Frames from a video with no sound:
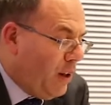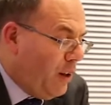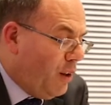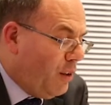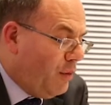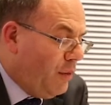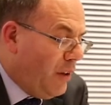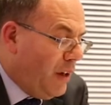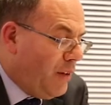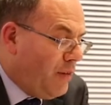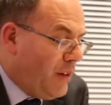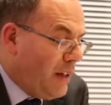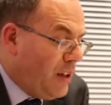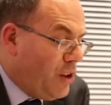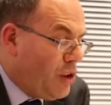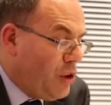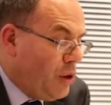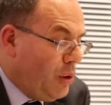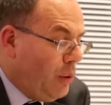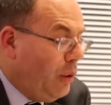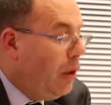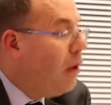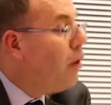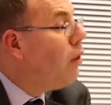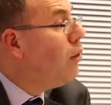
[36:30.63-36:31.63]
of living
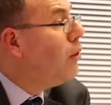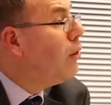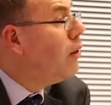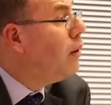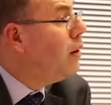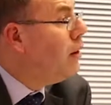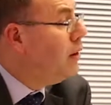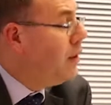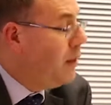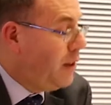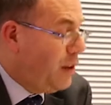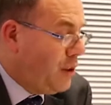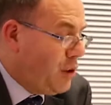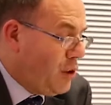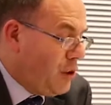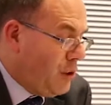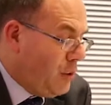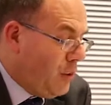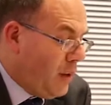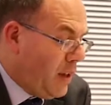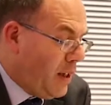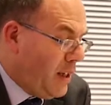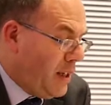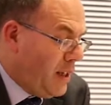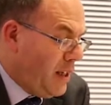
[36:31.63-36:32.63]
too long are
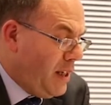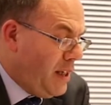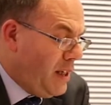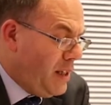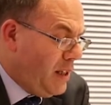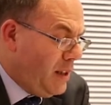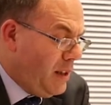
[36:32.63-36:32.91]
too high.